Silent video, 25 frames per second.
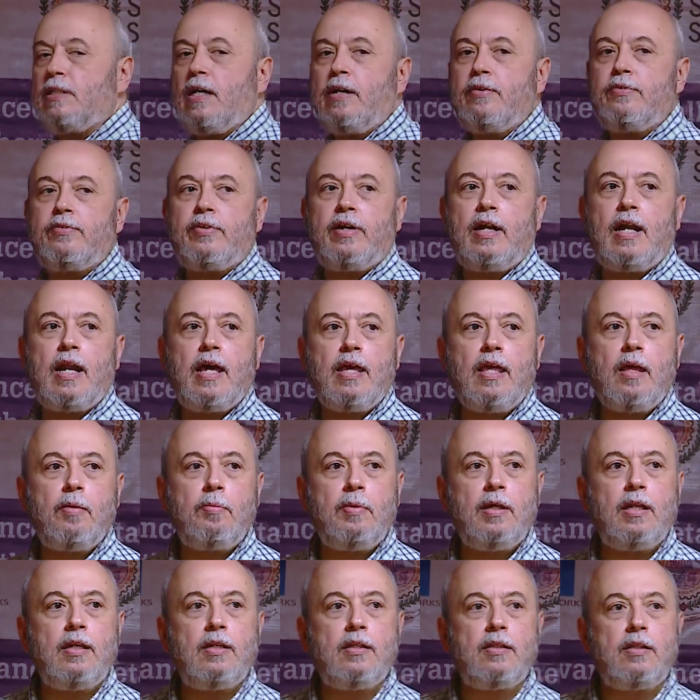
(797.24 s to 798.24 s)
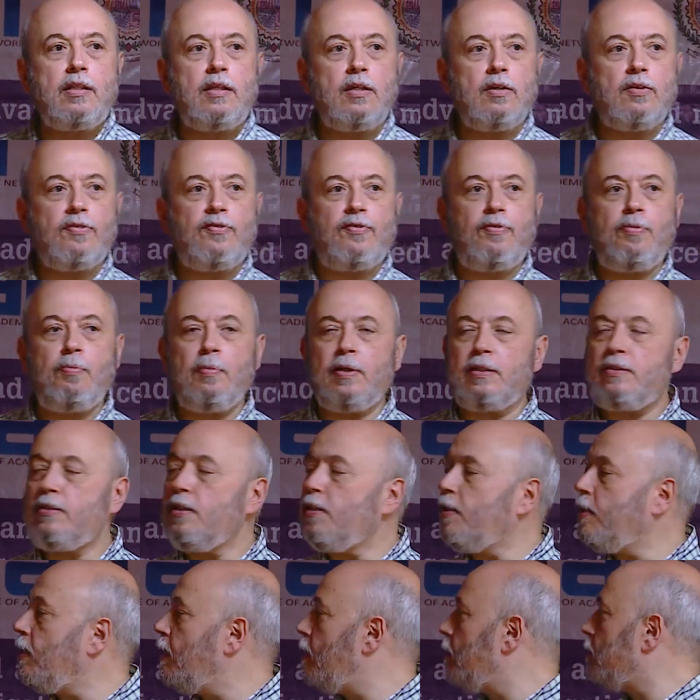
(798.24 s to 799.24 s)
and reliability of
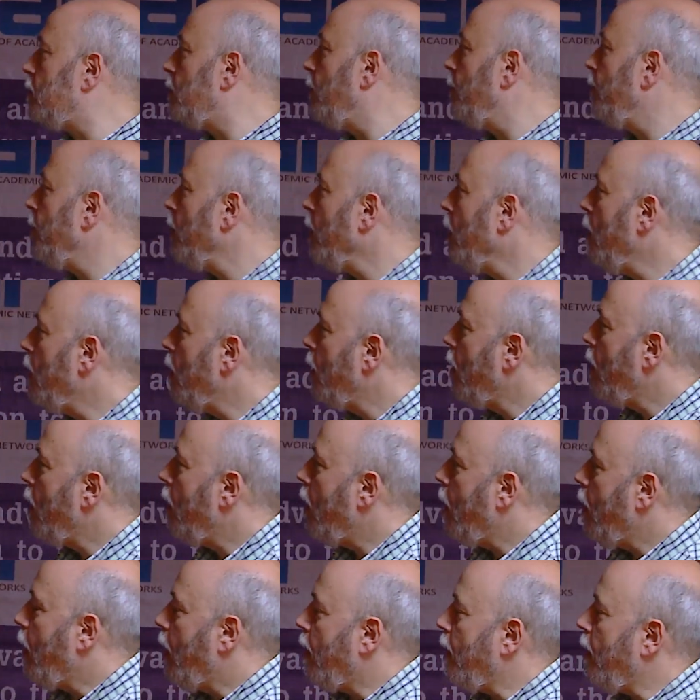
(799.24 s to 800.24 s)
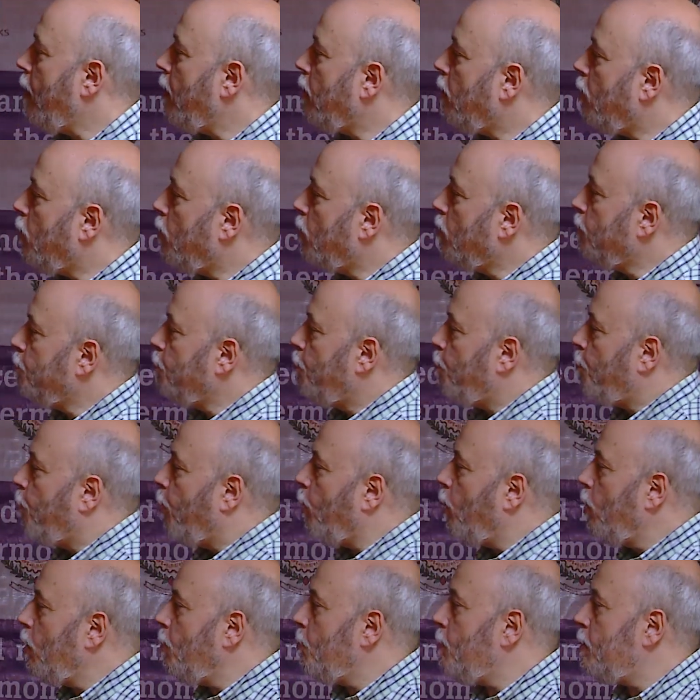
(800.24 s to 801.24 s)
materials. Another on
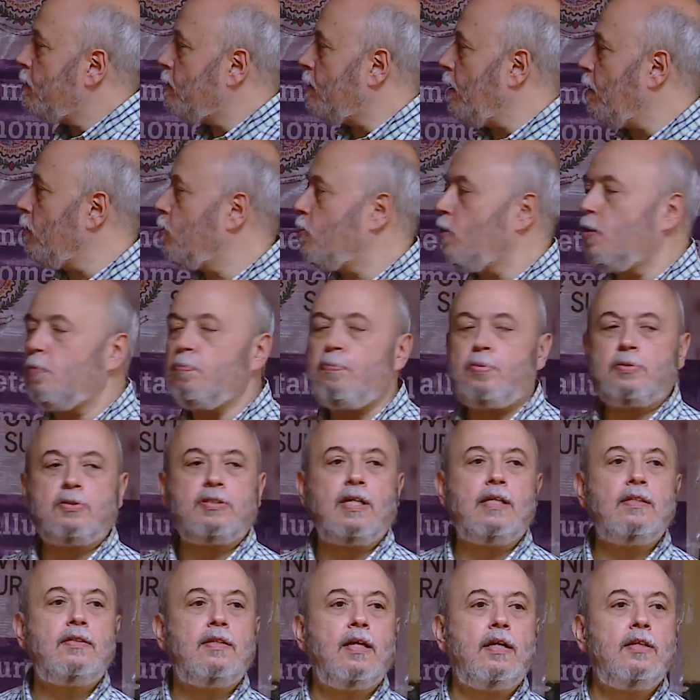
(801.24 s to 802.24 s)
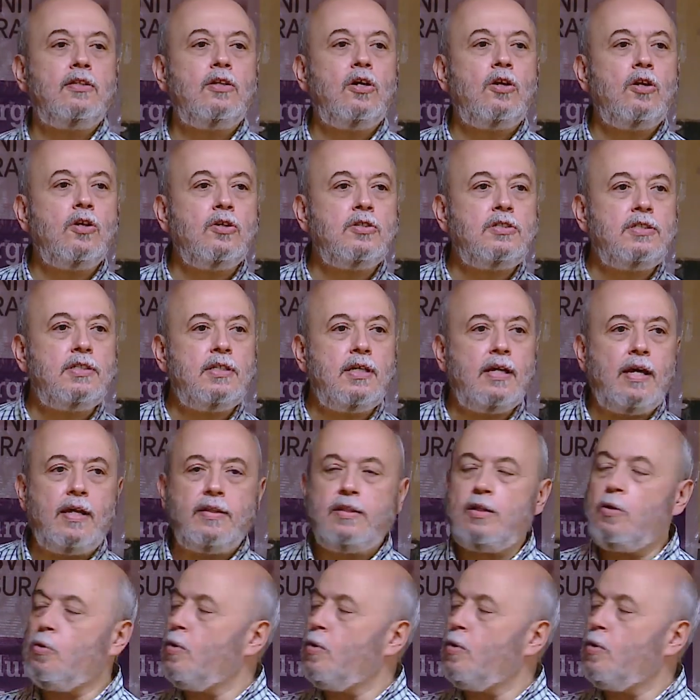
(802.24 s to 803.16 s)
polymers and composite technology, and the